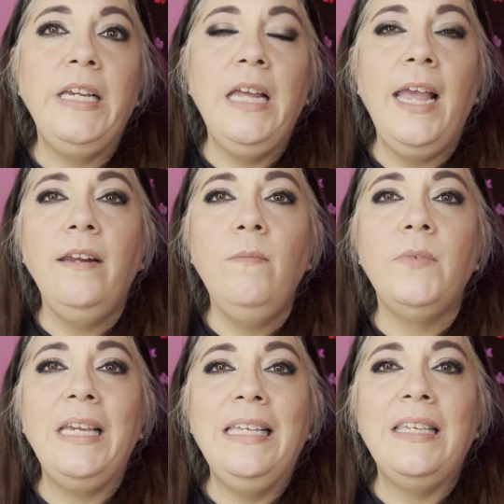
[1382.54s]
items
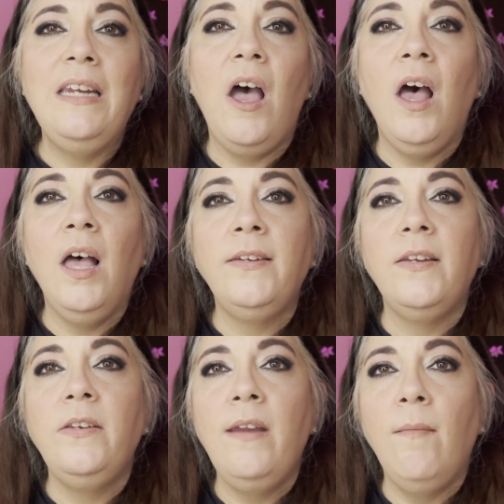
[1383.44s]
is an odd
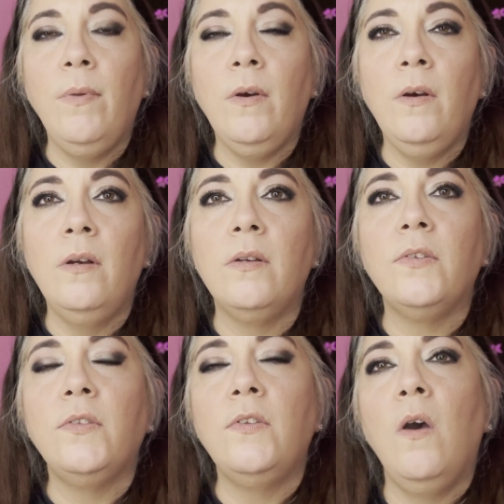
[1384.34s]
number,
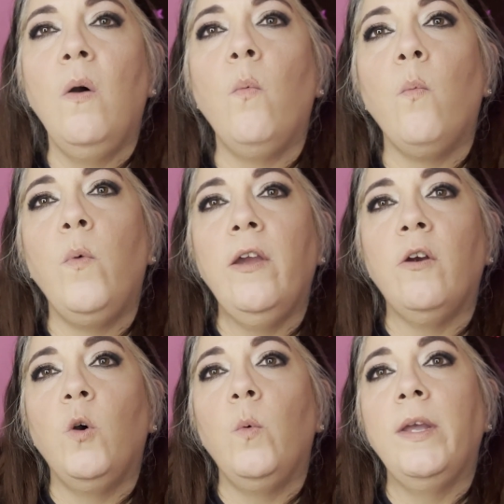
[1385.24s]
so we are
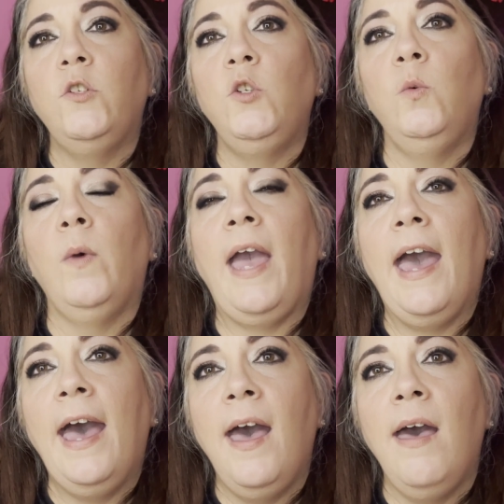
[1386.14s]
going to
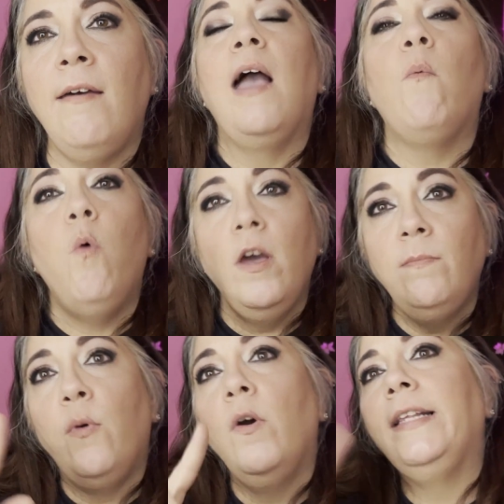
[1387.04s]
have 1
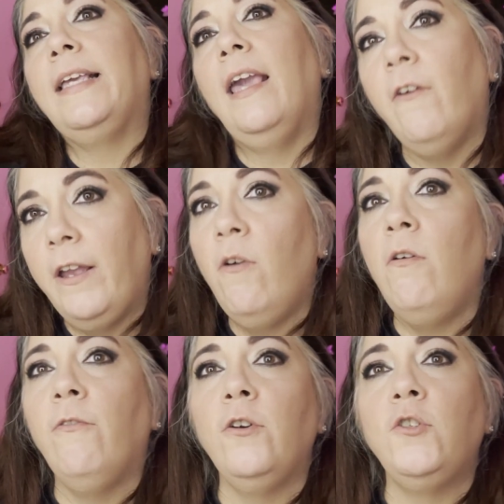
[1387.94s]
point carry
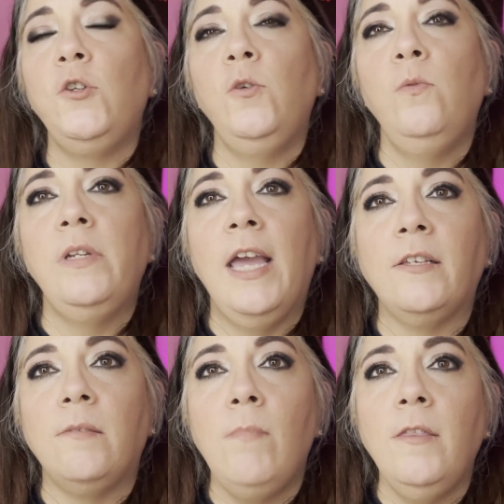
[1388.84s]
over to
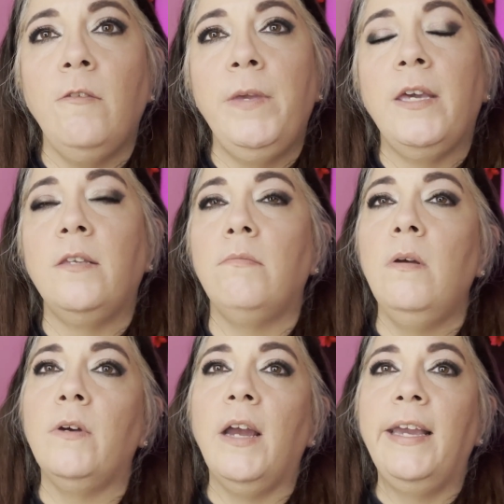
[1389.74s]
next month, because
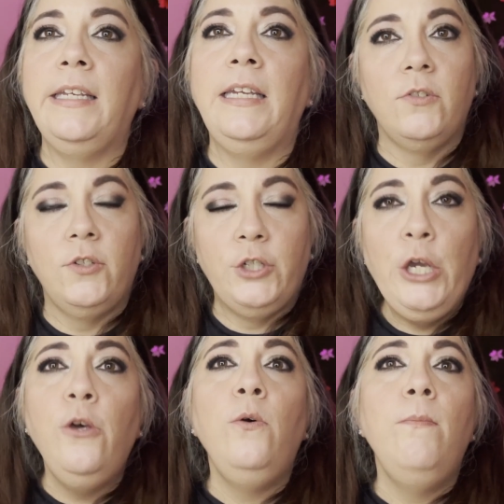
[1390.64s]
remember, I need
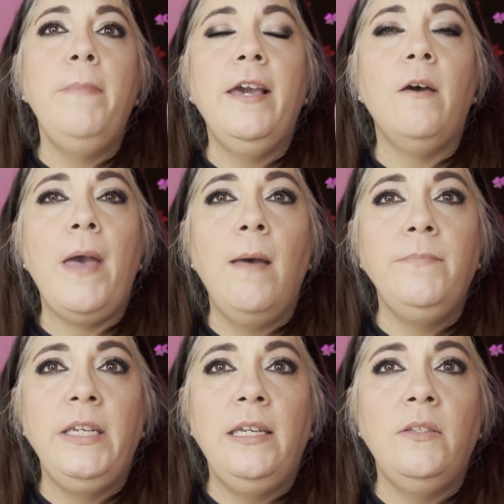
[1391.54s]
2 makeup
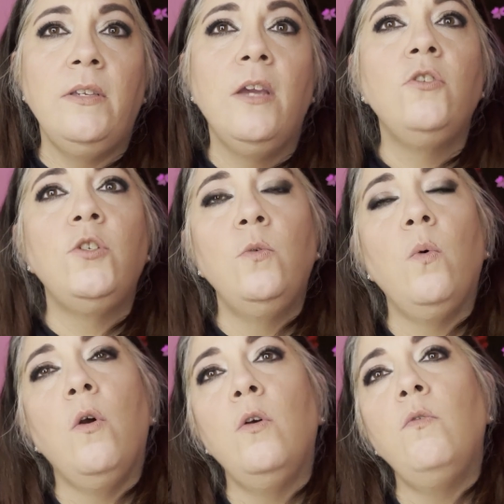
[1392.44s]
empties to
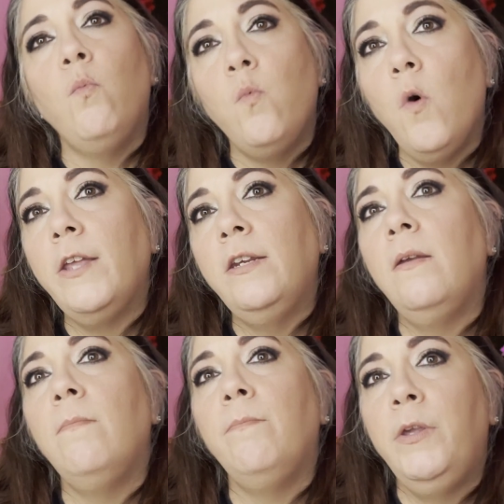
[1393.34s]
earn
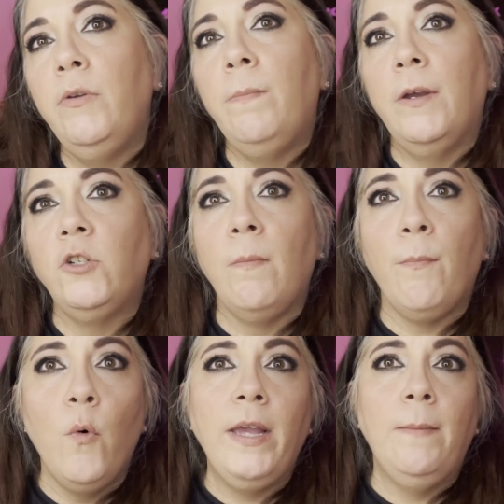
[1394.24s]
1 beauty budget
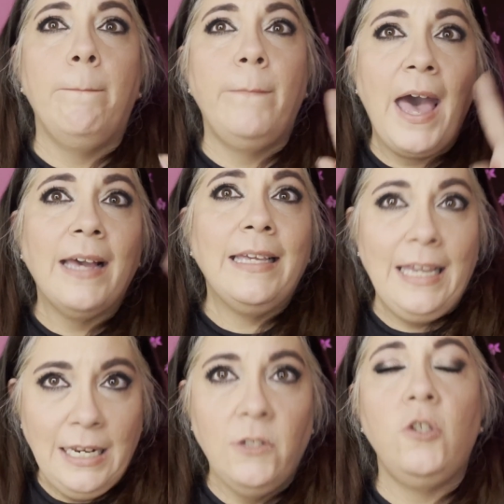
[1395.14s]
point back
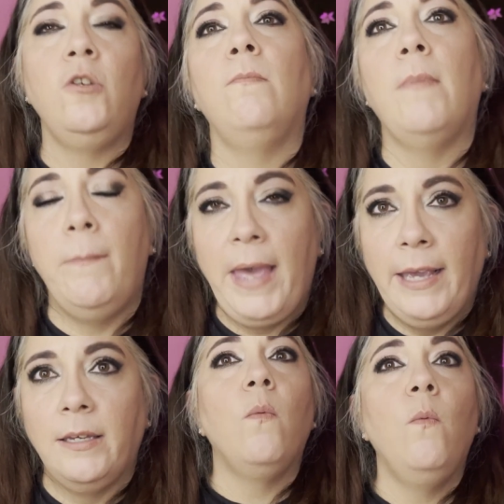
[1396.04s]
into my
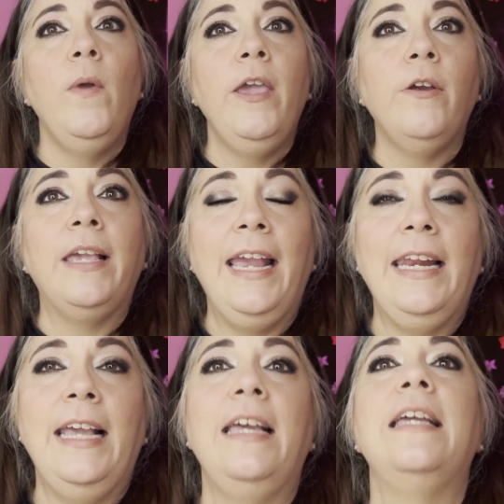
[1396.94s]
bank. We are
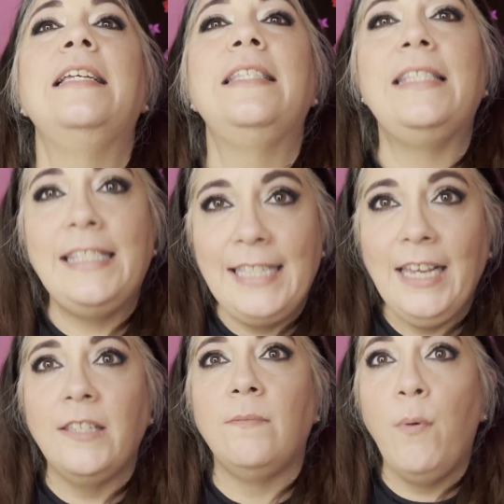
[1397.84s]
gaining
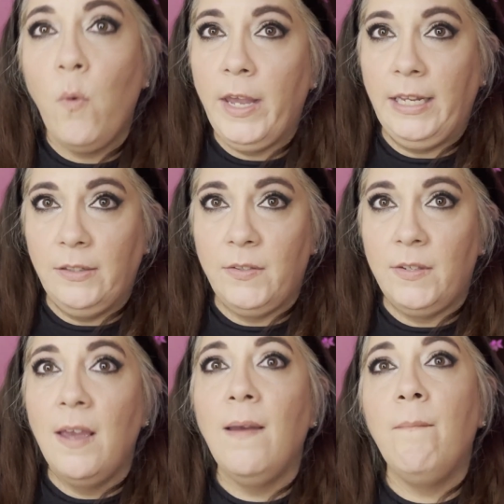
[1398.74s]
6 points
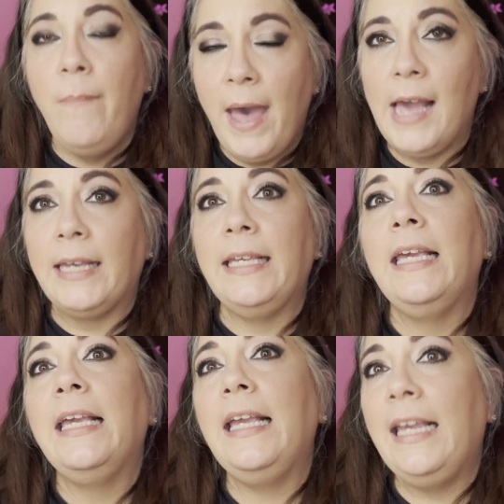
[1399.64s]
back
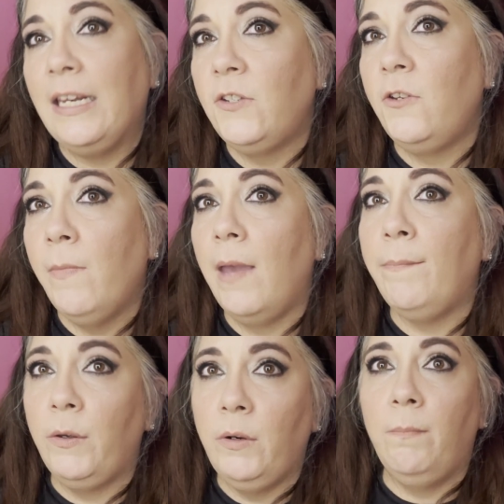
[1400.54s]
into my
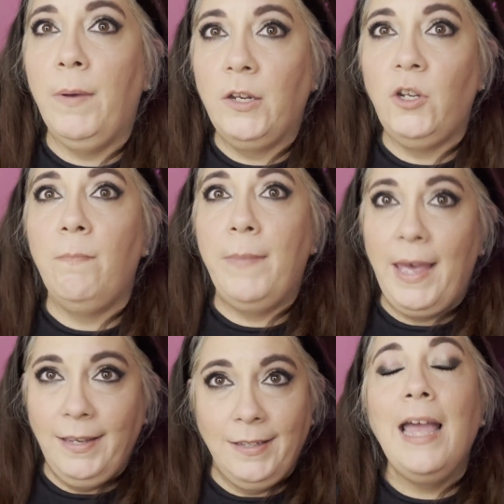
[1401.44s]
beauty budget
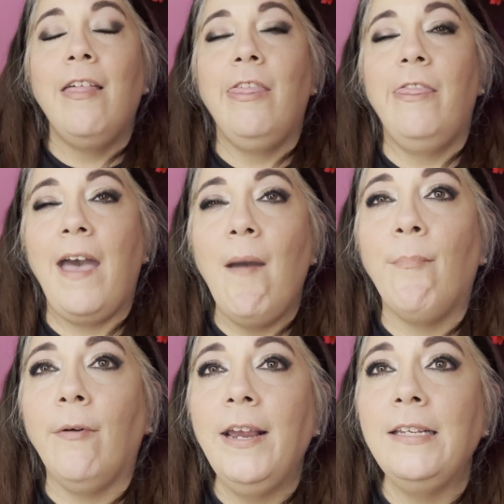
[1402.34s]
bank. That
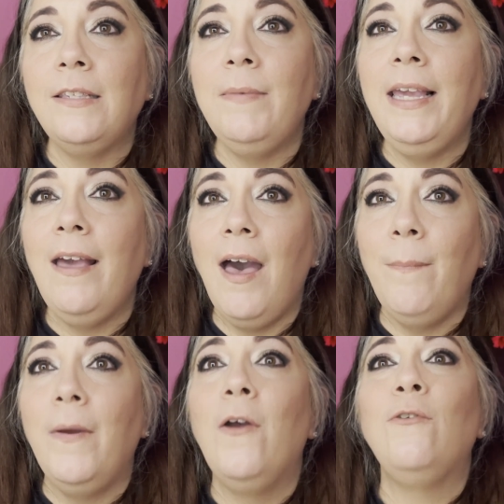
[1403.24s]
brings me
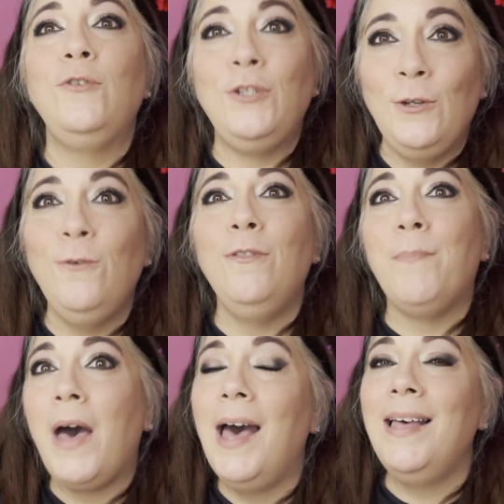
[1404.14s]
up to the
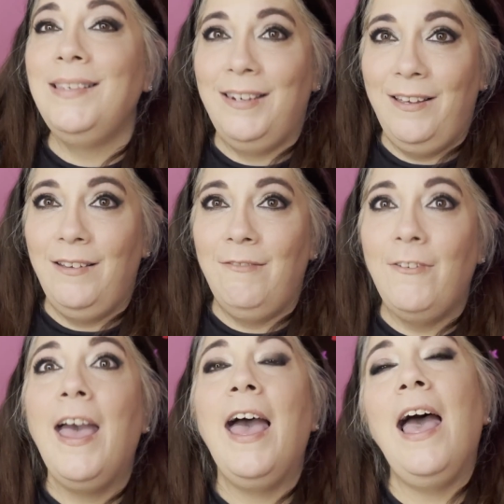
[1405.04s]
positive
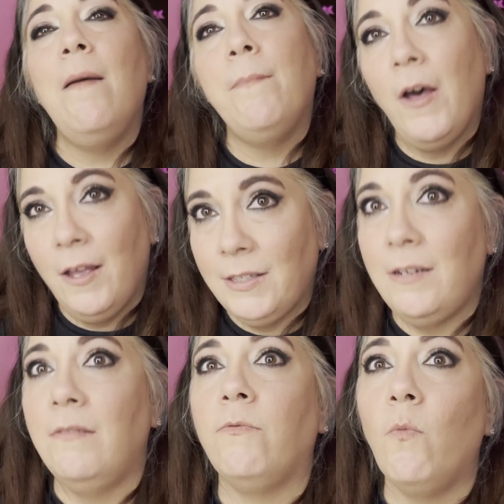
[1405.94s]
at
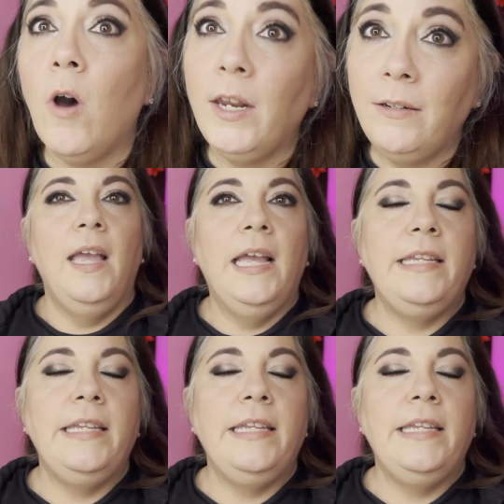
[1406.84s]
+1.